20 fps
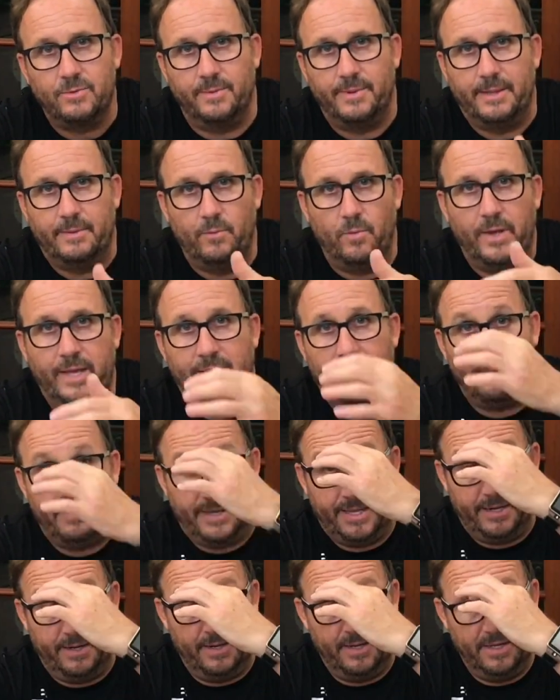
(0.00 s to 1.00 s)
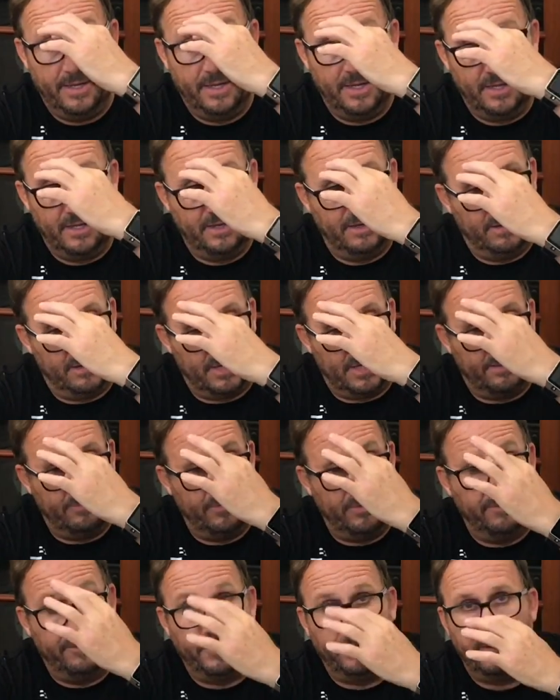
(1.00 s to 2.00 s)
I mean I'm
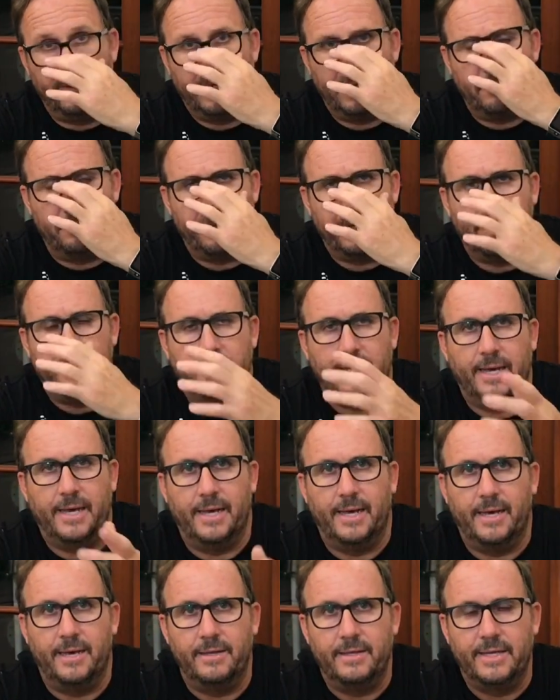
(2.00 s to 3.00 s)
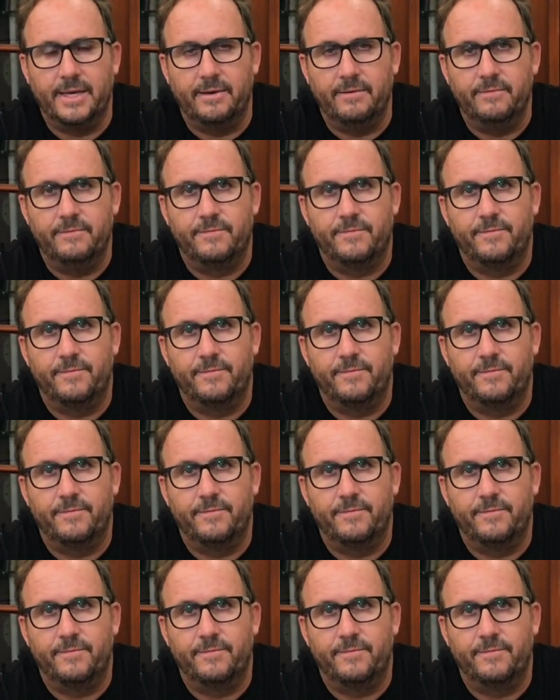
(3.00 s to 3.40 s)
reviewing it, but yeah,